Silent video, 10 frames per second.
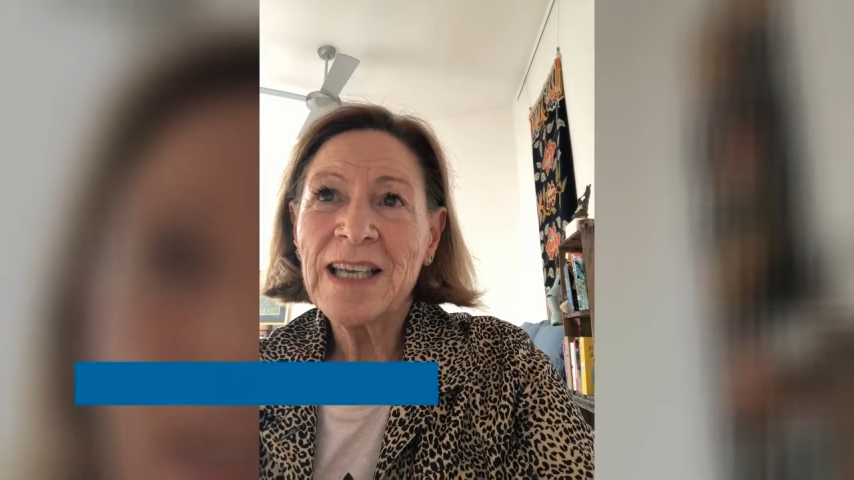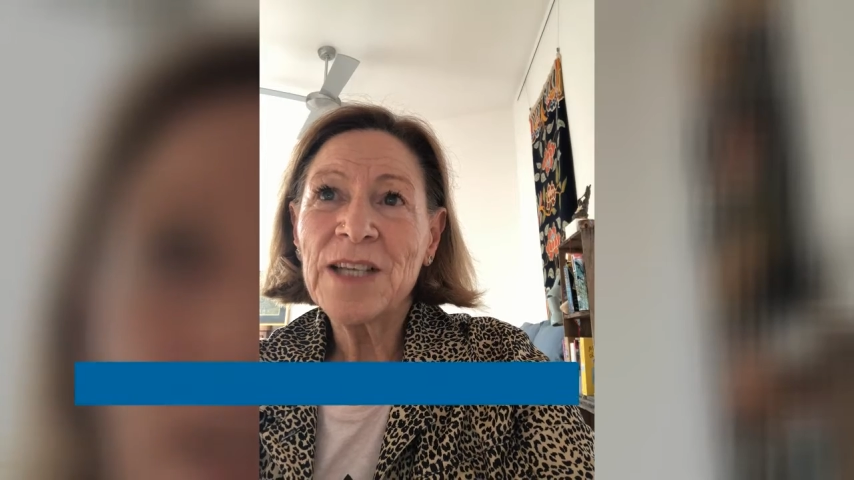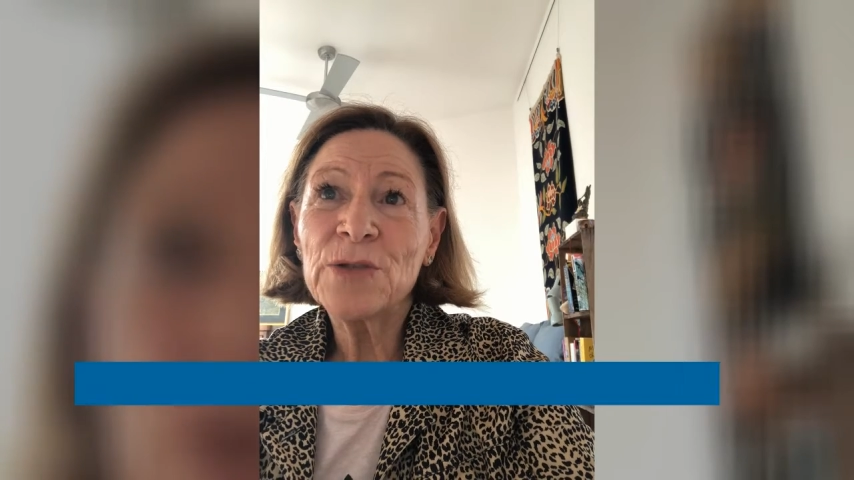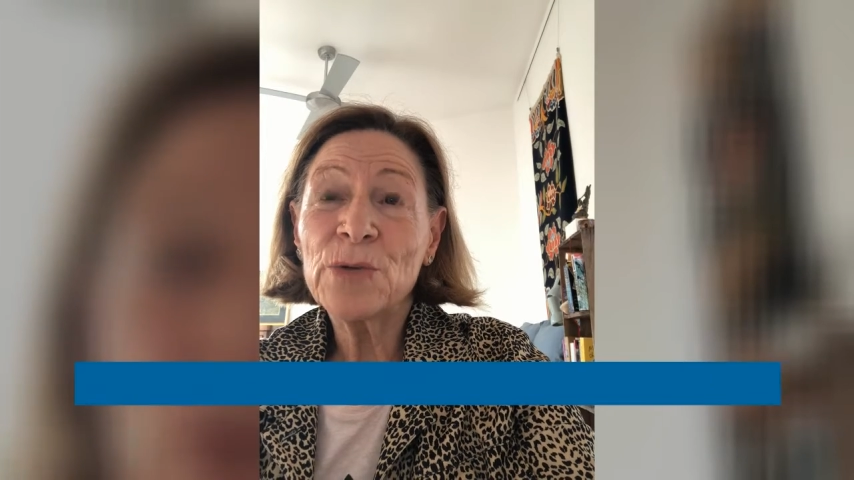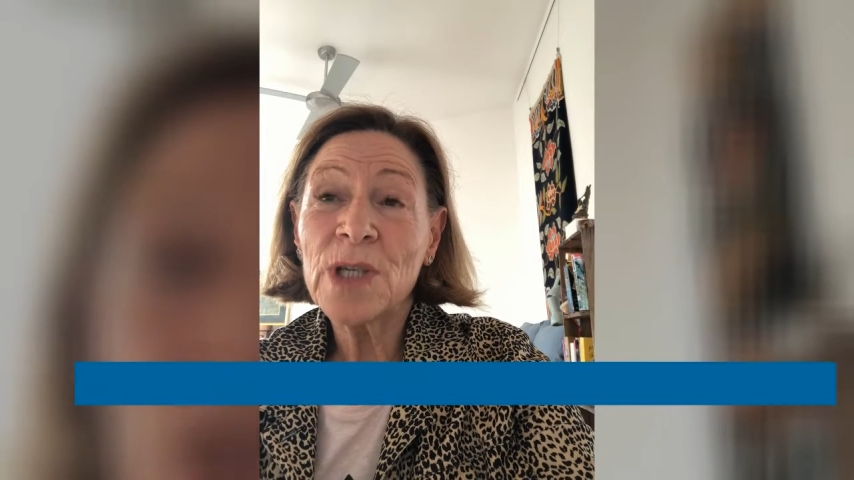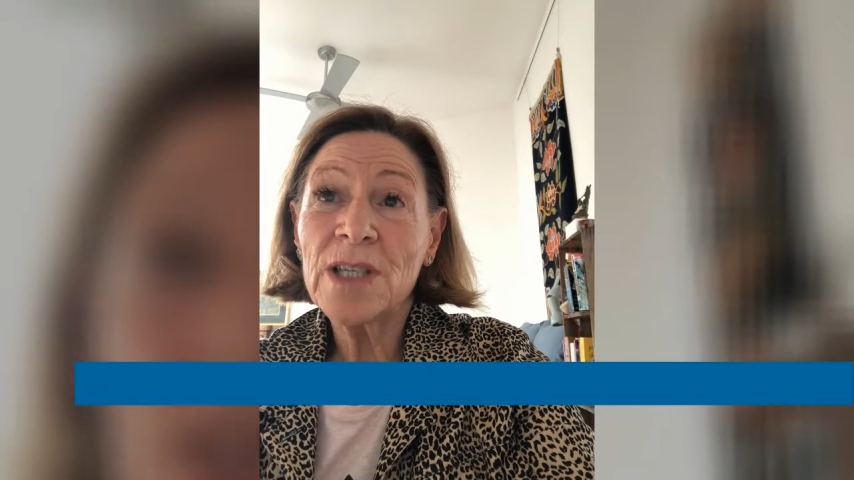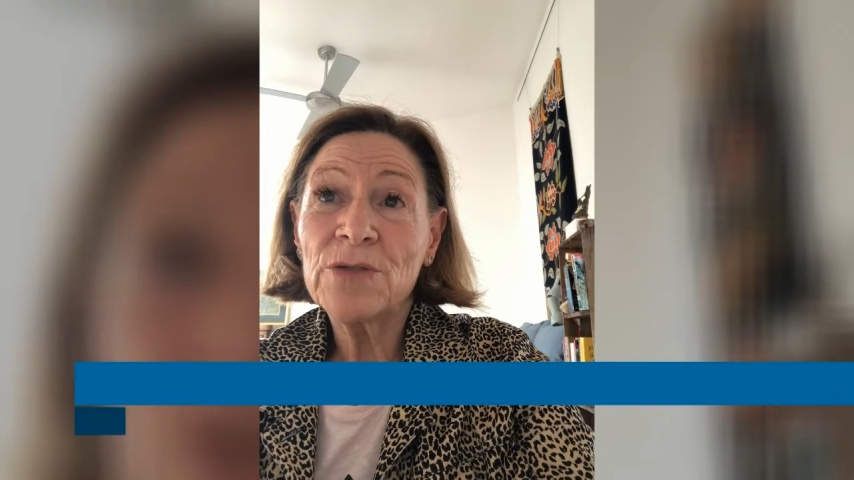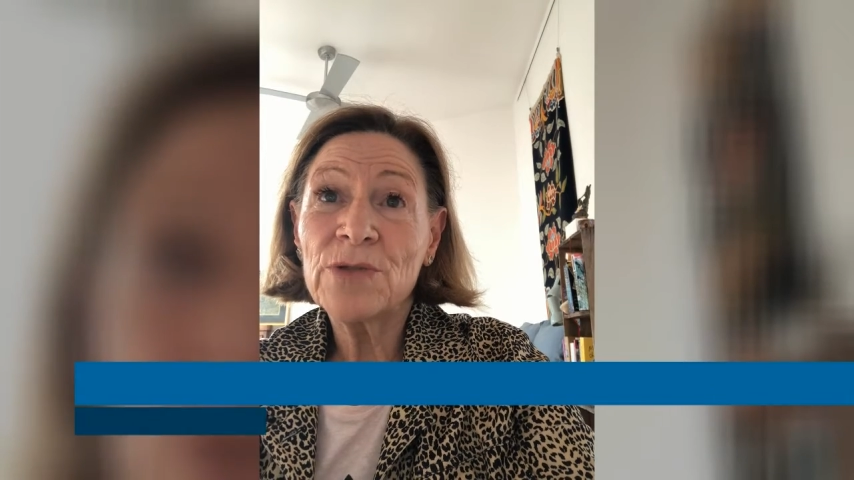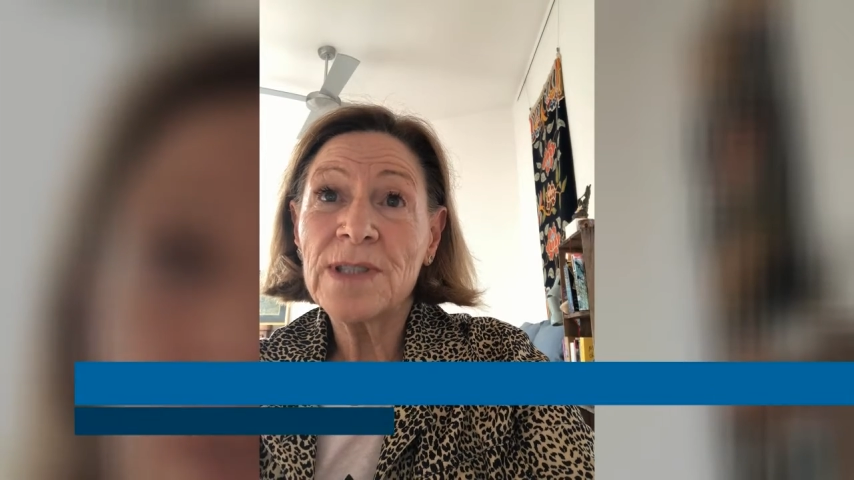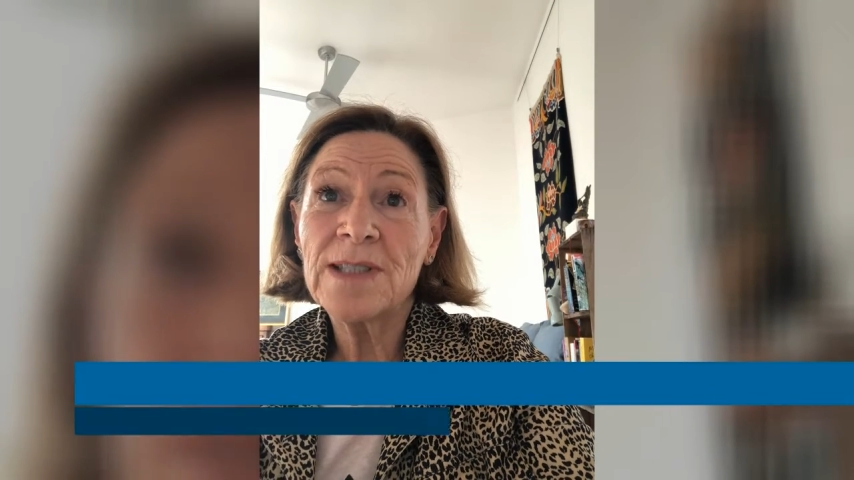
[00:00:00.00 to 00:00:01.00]
He took an
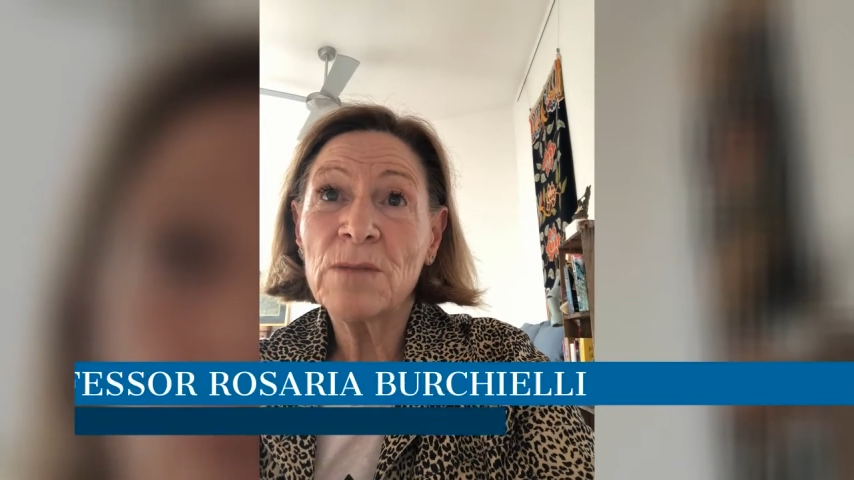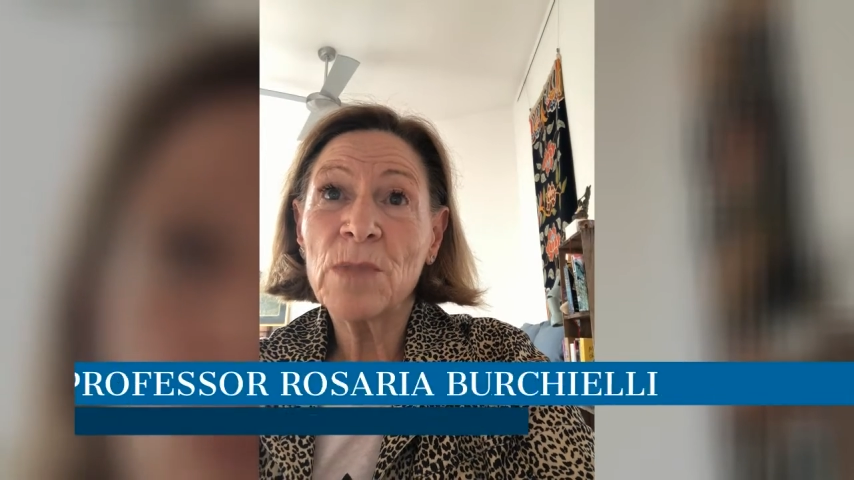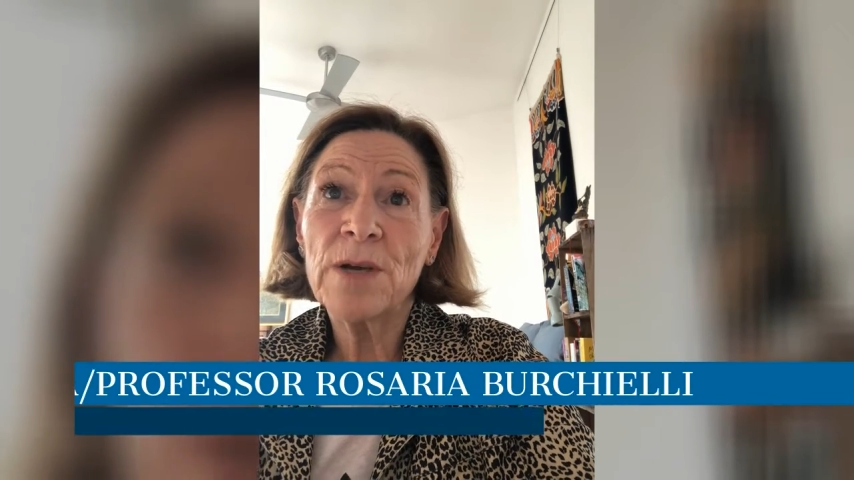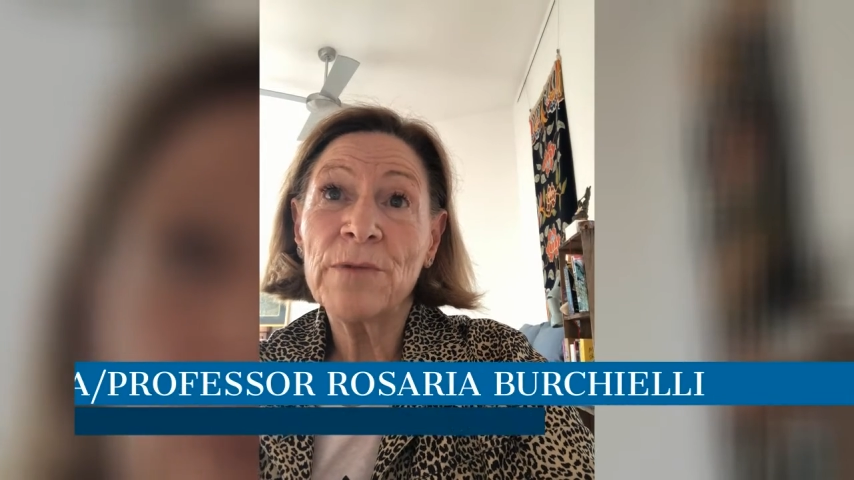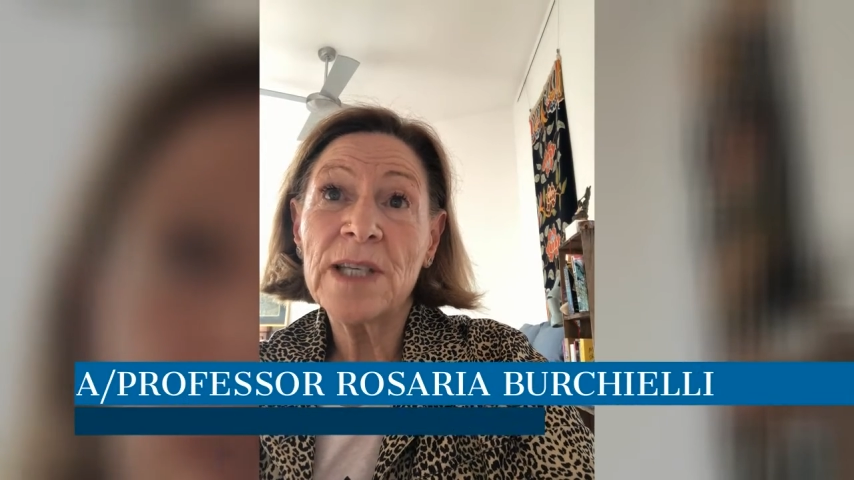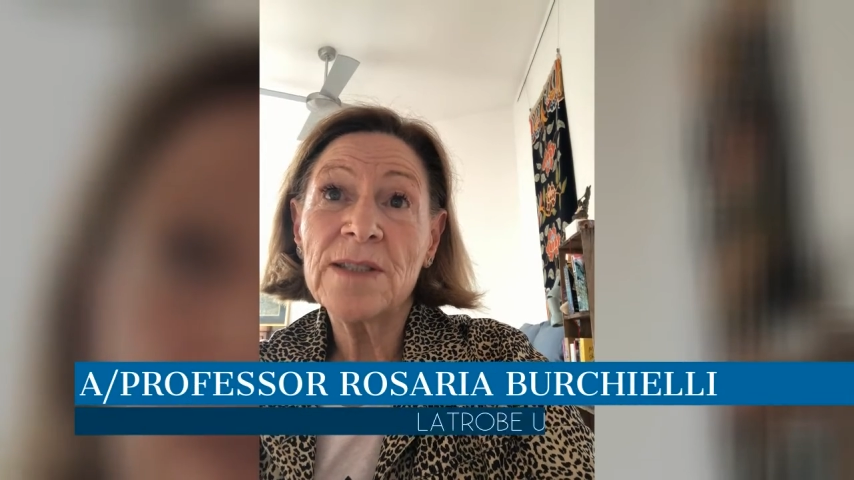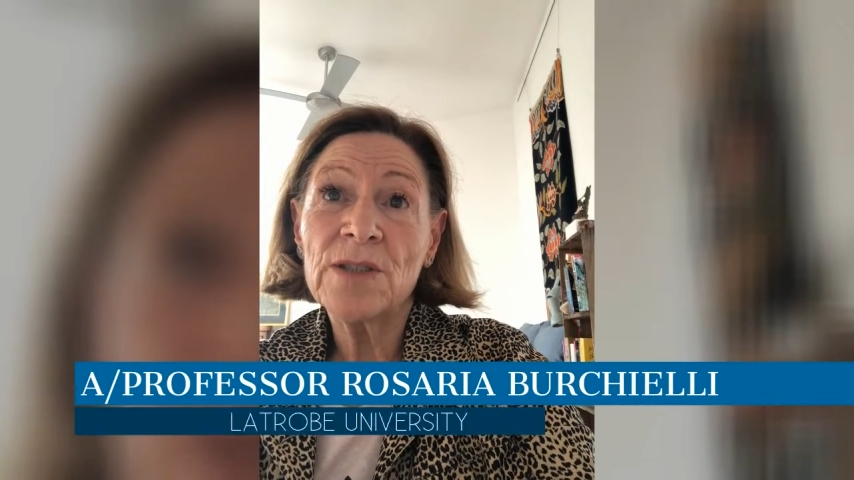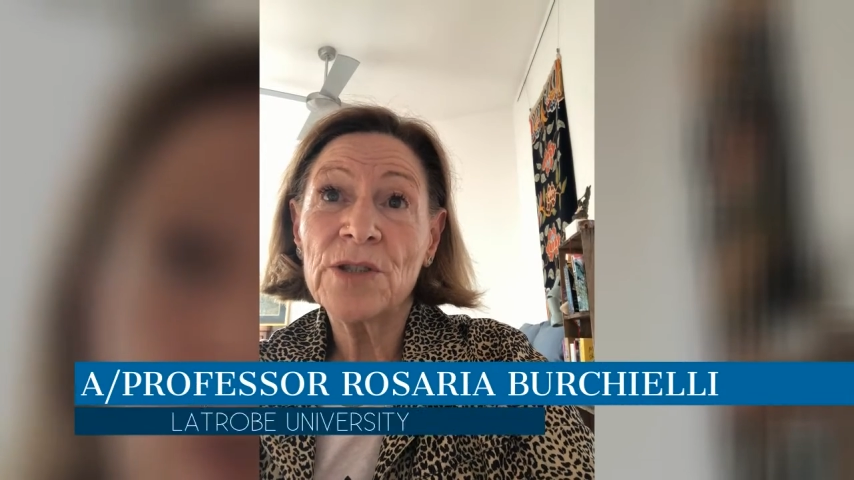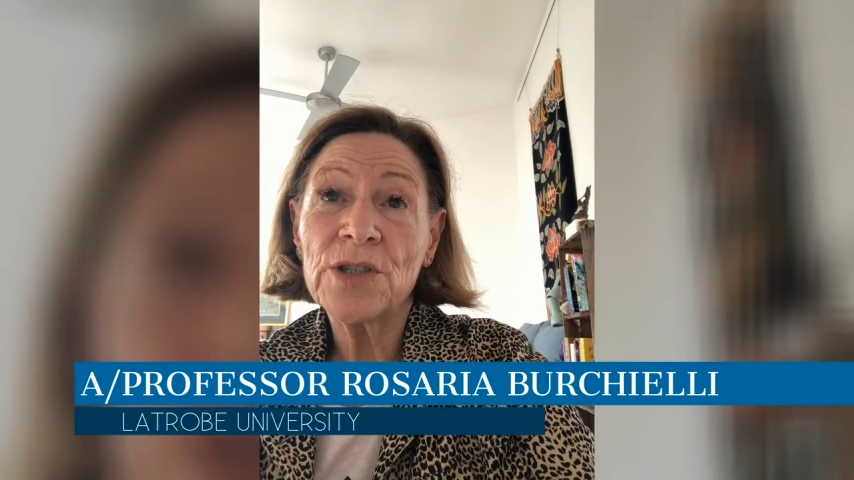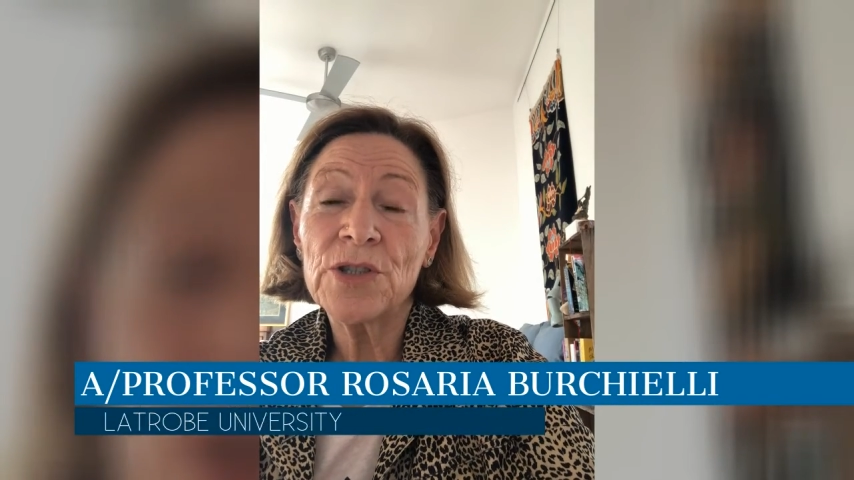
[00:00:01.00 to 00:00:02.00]
interest in my
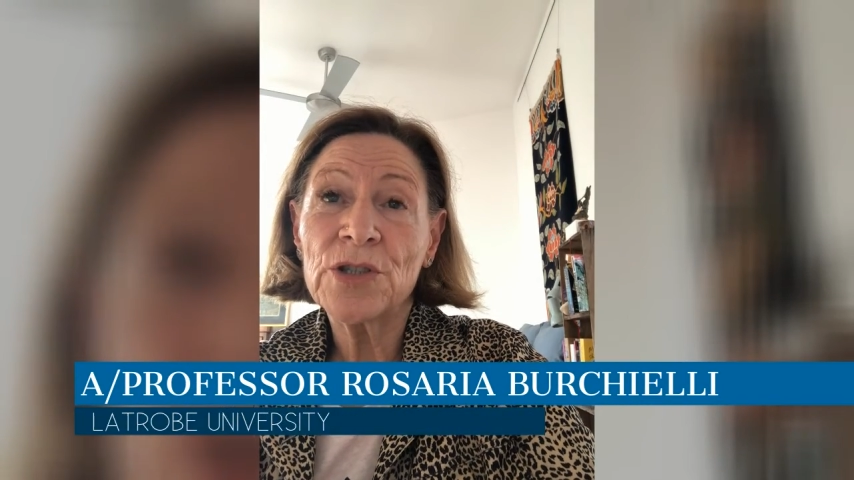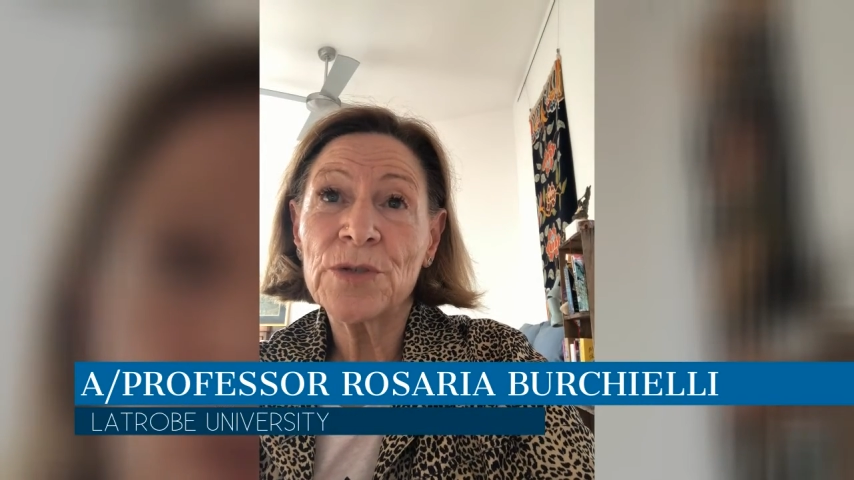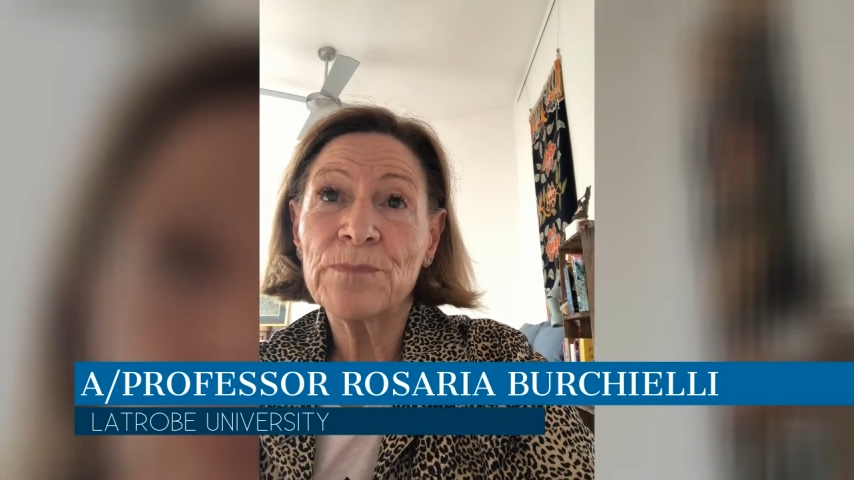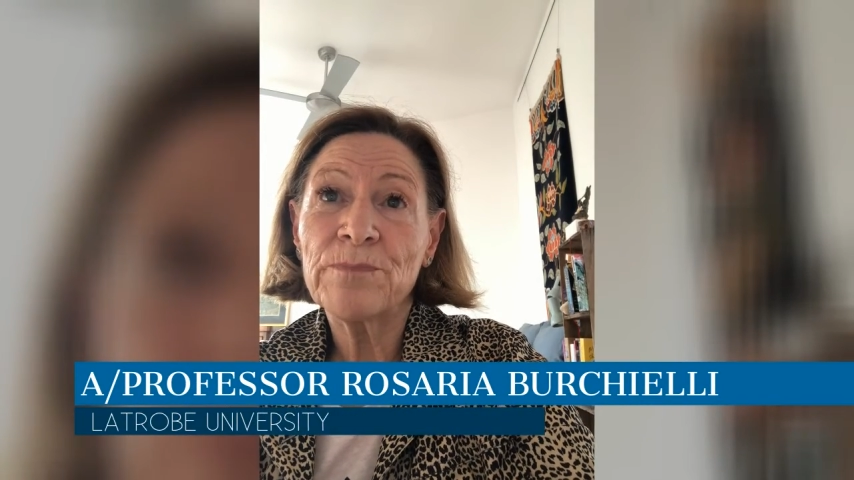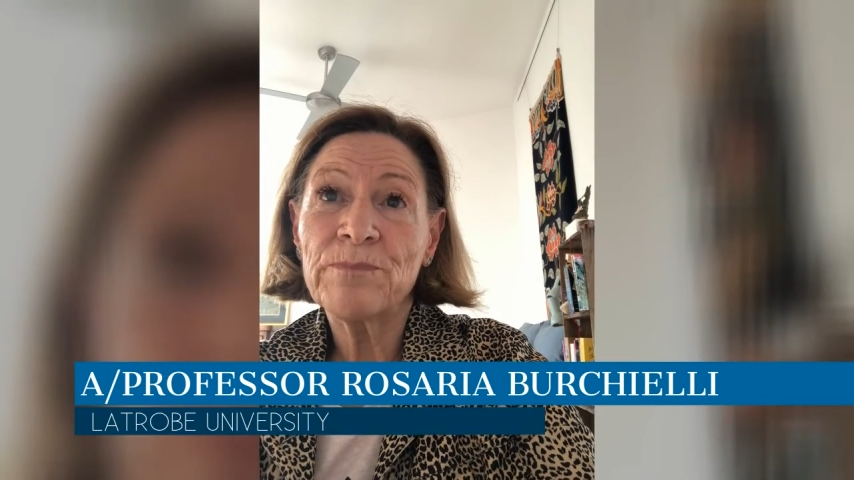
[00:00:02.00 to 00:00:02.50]
research